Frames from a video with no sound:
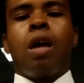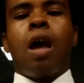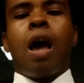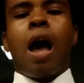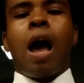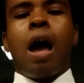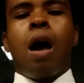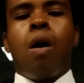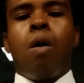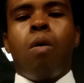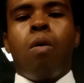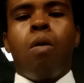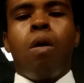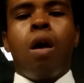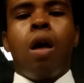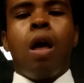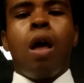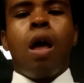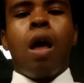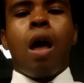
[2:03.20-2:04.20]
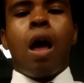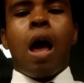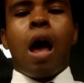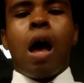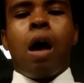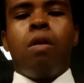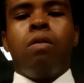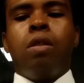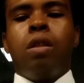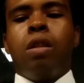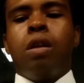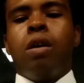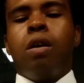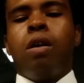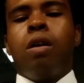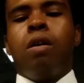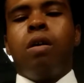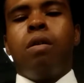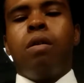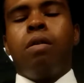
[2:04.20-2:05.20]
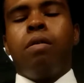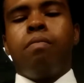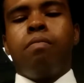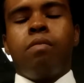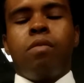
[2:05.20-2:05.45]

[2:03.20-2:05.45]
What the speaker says: how the